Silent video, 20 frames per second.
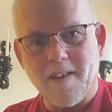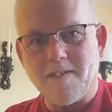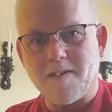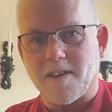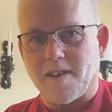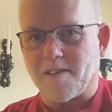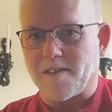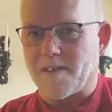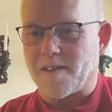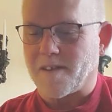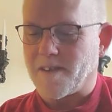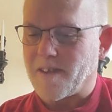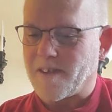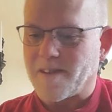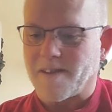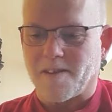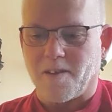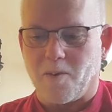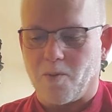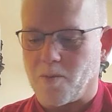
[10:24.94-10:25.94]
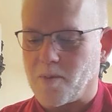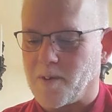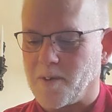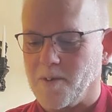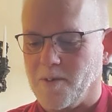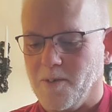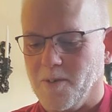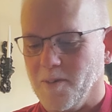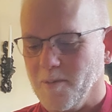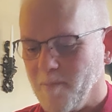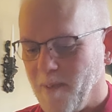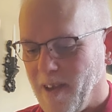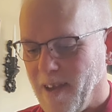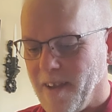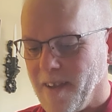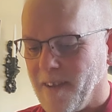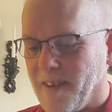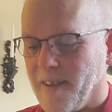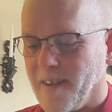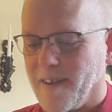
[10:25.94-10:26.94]
Jesus is so cool,
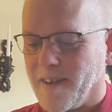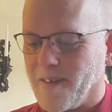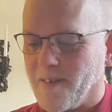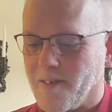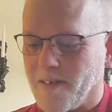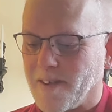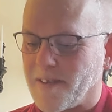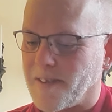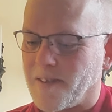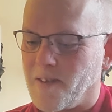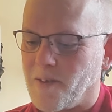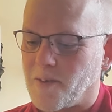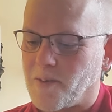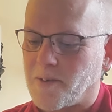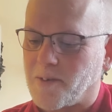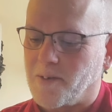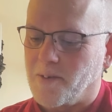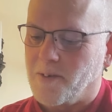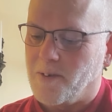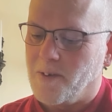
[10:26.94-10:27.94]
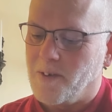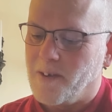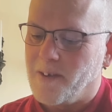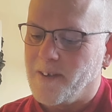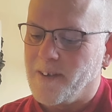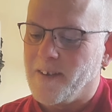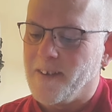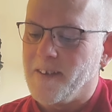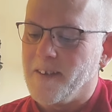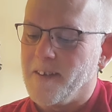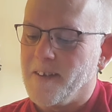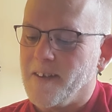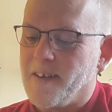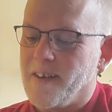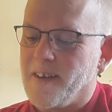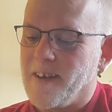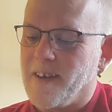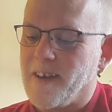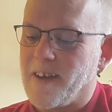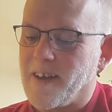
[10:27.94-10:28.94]
man. He was so cool.
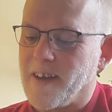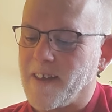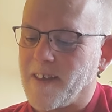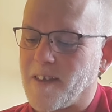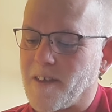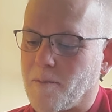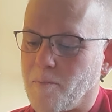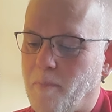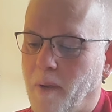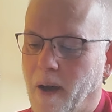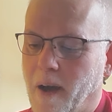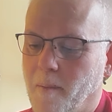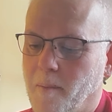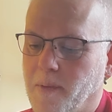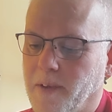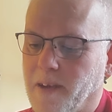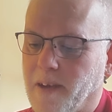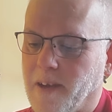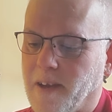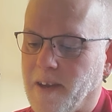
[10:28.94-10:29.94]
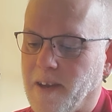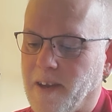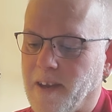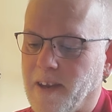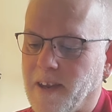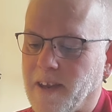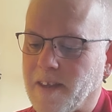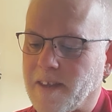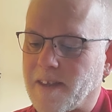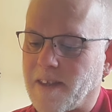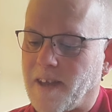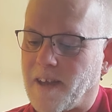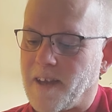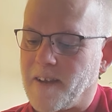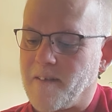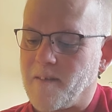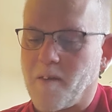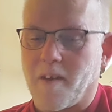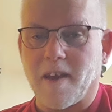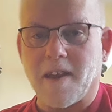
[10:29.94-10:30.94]
He just popped in, and he
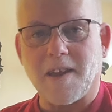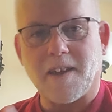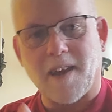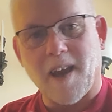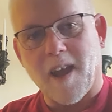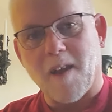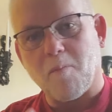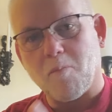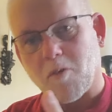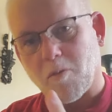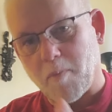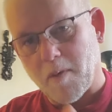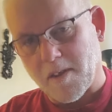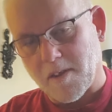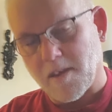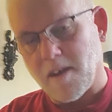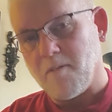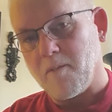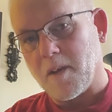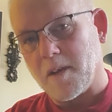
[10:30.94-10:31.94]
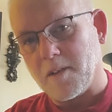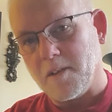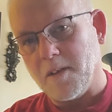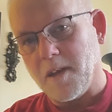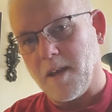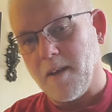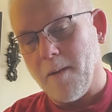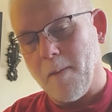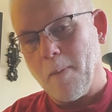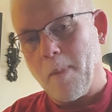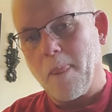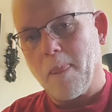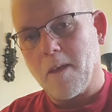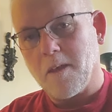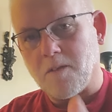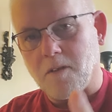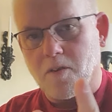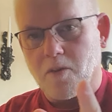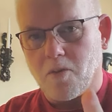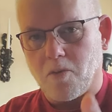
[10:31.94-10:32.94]
said, he came specifically
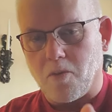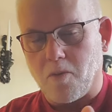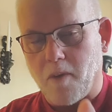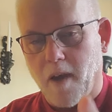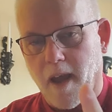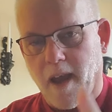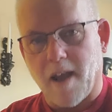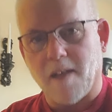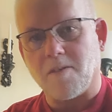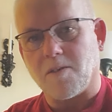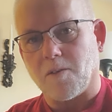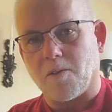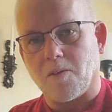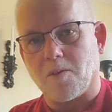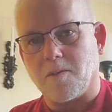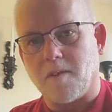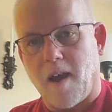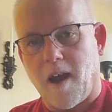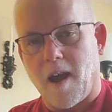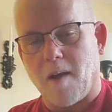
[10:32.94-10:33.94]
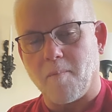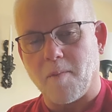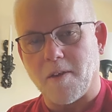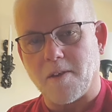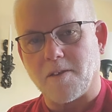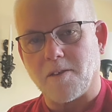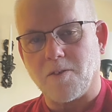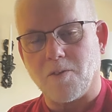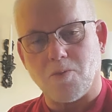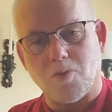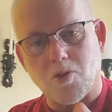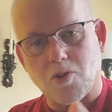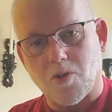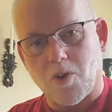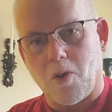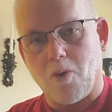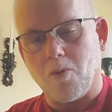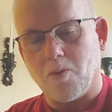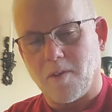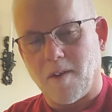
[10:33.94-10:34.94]
to answer Thomas, to
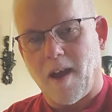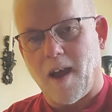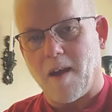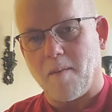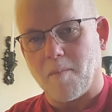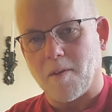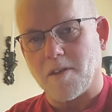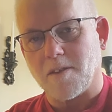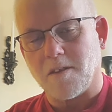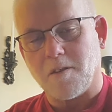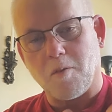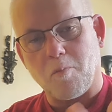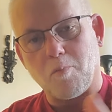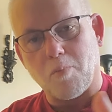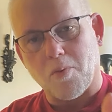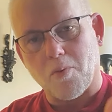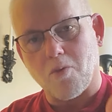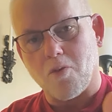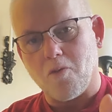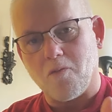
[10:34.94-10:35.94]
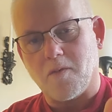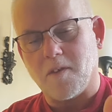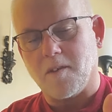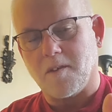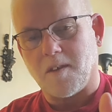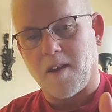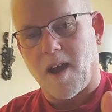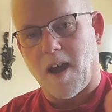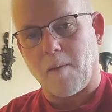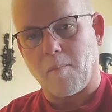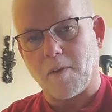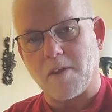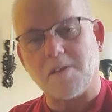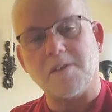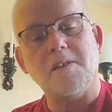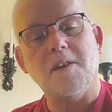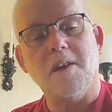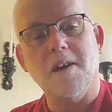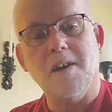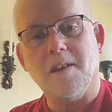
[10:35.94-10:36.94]
show Thomas, to prove to
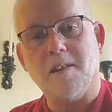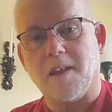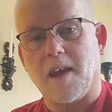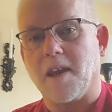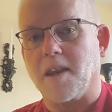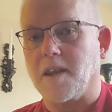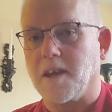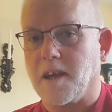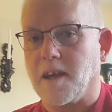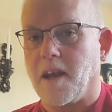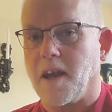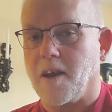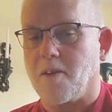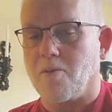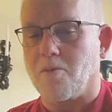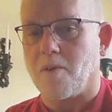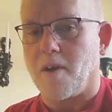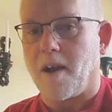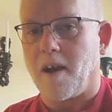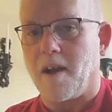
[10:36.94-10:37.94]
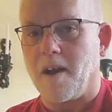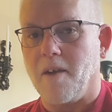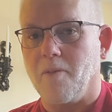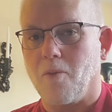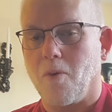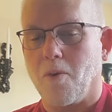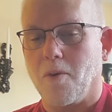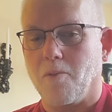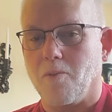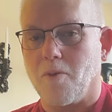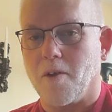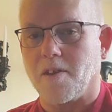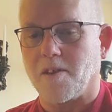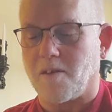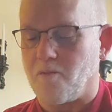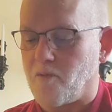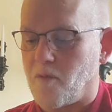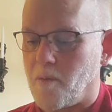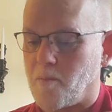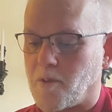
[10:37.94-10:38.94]
Thomas that he had
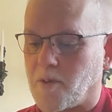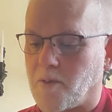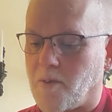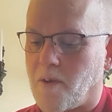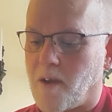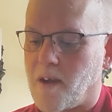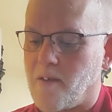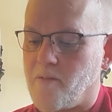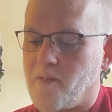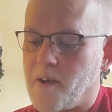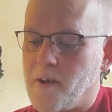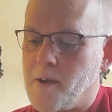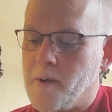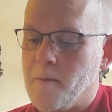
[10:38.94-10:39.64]
risen from the grave.